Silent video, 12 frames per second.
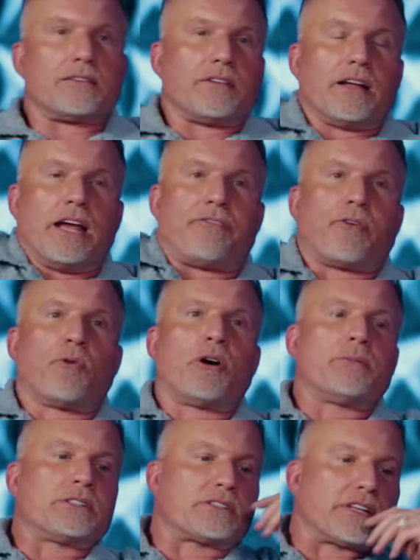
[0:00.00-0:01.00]
if a
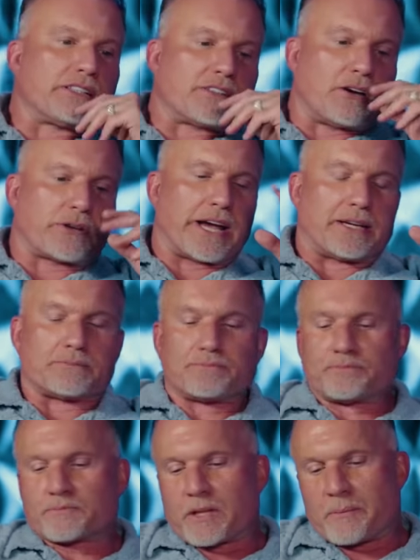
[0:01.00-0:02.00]
woman says, "Okay,
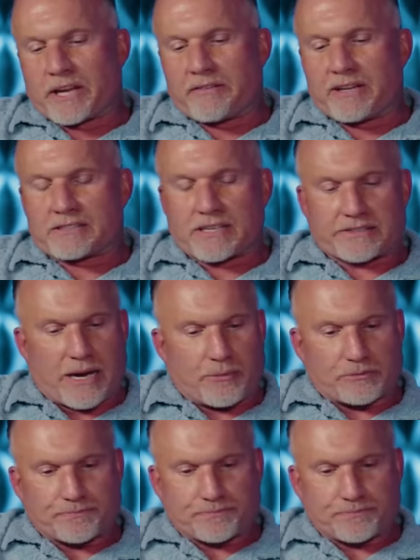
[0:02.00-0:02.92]
let me give you this example,"